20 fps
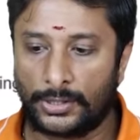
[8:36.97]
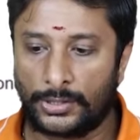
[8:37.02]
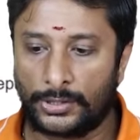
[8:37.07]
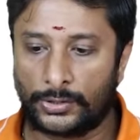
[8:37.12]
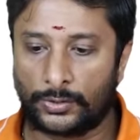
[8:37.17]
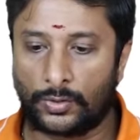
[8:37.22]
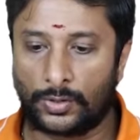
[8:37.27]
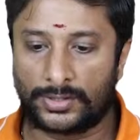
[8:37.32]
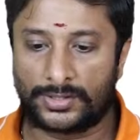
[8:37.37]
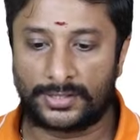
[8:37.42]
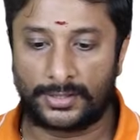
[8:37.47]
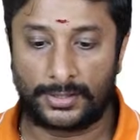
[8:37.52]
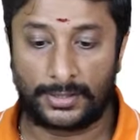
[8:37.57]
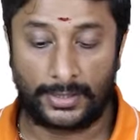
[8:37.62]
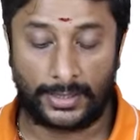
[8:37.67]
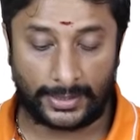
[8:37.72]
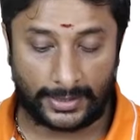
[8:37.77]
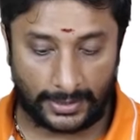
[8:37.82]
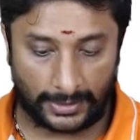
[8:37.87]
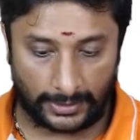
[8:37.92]
You got
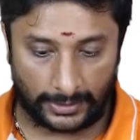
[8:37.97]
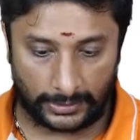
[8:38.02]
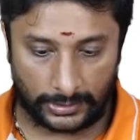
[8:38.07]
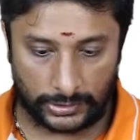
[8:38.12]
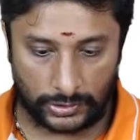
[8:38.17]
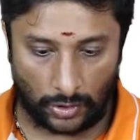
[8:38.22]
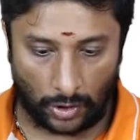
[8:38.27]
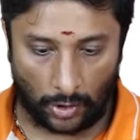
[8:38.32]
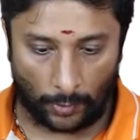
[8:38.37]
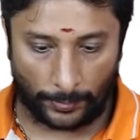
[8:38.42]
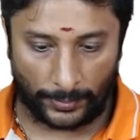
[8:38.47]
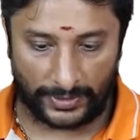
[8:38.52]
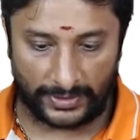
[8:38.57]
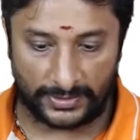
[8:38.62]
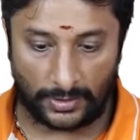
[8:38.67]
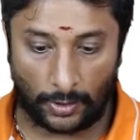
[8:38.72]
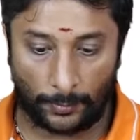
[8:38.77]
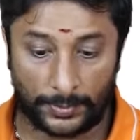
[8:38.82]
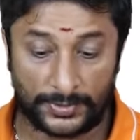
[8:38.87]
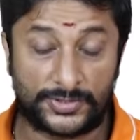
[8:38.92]

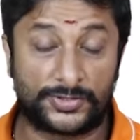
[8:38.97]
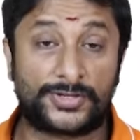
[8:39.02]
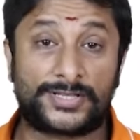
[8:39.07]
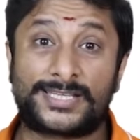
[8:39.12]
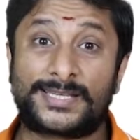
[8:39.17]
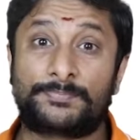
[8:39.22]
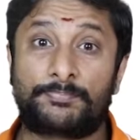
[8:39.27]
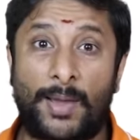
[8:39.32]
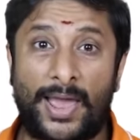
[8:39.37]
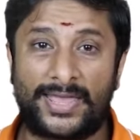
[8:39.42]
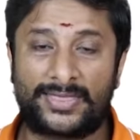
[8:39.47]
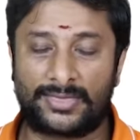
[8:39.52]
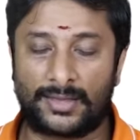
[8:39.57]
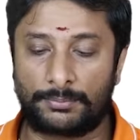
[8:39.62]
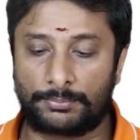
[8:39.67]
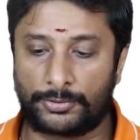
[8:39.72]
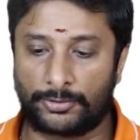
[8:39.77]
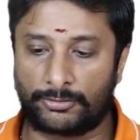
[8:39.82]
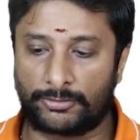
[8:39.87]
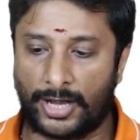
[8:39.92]
opportunities in
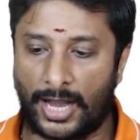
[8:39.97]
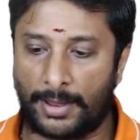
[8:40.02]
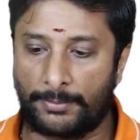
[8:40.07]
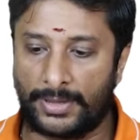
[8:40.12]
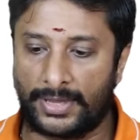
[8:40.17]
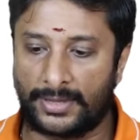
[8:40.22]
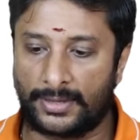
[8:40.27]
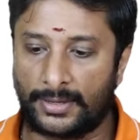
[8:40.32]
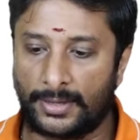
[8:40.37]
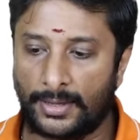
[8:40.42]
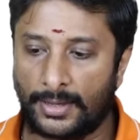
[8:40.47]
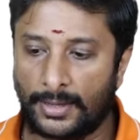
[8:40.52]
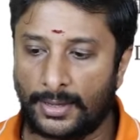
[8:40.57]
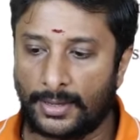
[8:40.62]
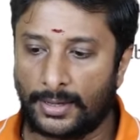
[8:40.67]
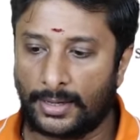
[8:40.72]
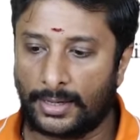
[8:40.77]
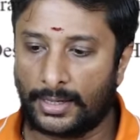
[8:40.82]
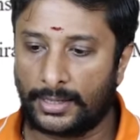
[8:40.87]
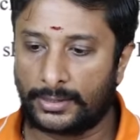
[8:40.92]
Python programming,
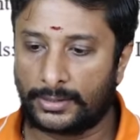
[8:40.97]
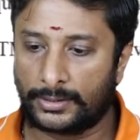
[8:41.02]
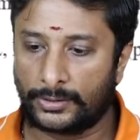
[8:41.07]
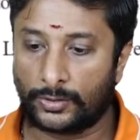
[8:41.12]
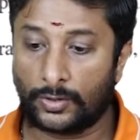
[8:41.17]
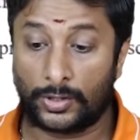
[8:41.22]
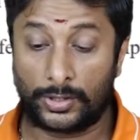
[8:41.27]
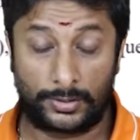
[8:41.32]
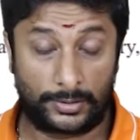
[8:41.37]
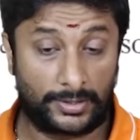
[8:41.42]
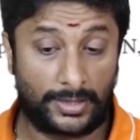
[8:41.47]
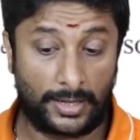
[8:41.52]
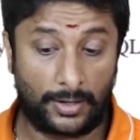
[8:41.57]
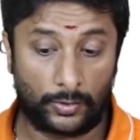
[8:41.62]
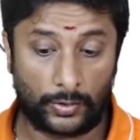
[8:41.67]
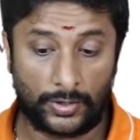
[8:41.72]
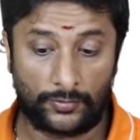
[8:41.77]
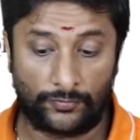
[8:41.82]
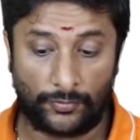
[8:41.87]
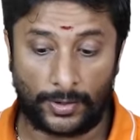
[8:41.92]
and they are
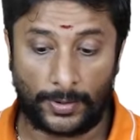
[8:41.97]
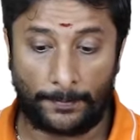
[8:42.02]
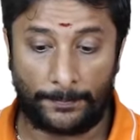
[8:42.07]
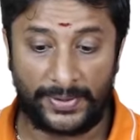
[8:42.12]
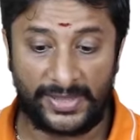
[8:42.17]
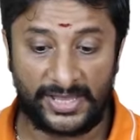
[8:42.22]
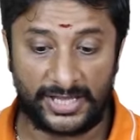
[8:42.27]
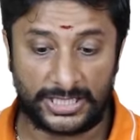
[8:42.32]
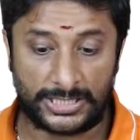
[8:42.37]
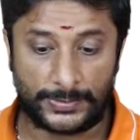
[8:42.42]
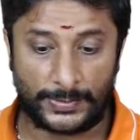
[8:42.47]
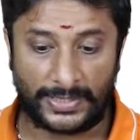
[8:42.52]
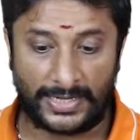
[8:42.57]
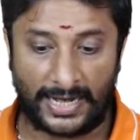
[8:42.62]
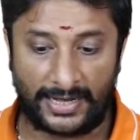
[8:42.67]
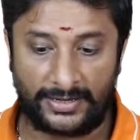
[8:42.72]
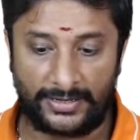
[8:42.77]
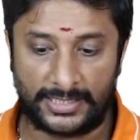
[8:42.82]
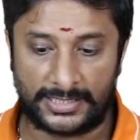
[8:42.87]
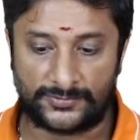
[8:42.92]
looking for PHP
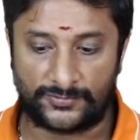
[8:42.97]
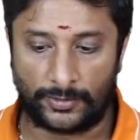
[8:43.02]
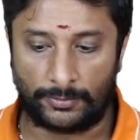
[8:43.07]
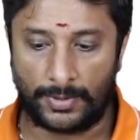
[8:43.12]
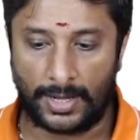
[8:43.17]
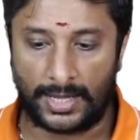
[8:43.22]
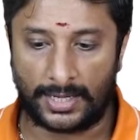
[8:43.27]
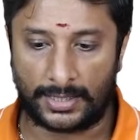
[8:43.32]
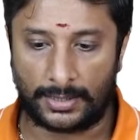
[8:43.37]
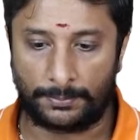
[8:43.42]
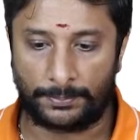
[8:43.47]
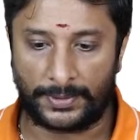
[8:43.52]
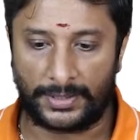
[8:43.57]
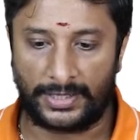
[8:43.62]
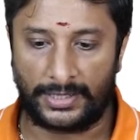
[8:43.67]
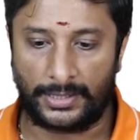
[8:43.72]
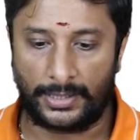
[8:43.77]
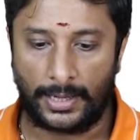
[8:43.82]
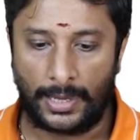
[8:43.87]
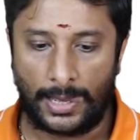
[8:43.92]
candidates from our
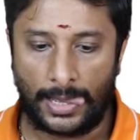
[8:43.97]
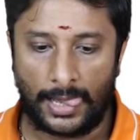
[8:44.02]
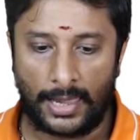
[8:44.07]
company.